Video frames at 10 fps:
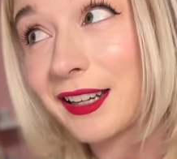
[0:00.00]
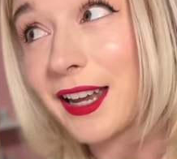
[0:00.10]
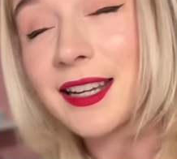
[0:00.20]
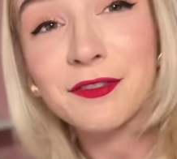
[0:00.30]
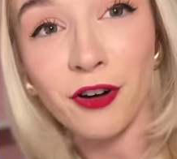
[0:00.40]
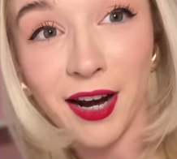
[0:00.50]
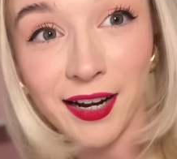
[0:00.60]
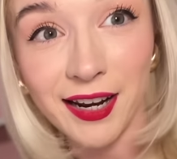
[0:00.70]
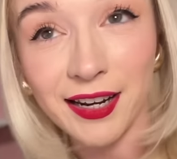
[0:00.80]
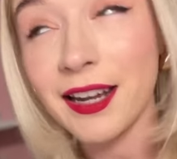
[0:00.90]
it is
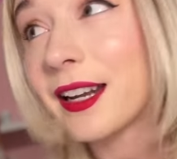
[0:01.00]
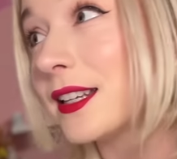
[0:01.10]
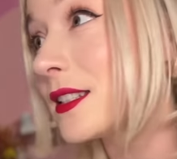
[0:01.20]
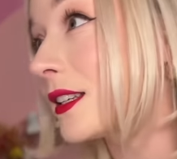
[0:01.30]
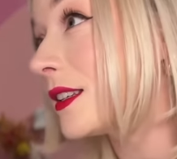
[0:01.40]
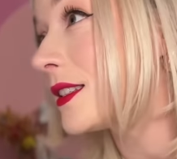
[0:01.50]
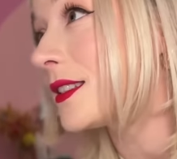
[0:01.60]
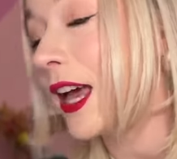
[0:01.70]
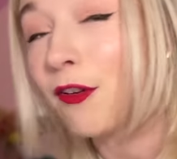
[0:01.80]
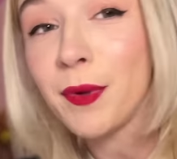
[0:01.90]
Friday, it is
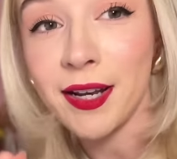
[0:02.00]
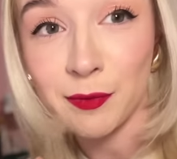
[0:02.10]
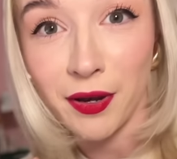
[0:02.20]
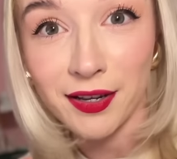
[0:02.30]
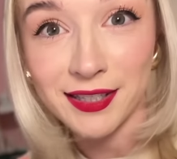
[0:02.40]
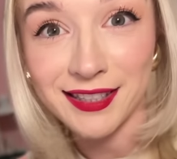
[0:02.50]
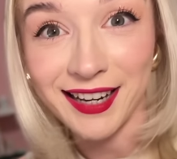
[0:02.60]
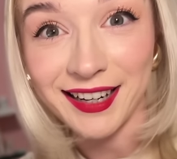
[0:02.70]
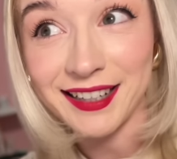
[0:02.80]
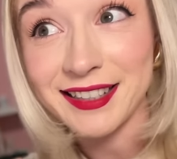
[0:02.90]
seven minutes past
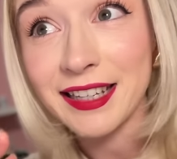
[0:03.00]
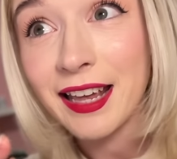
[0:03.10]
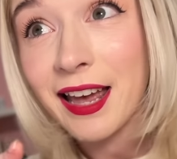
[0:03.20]
six.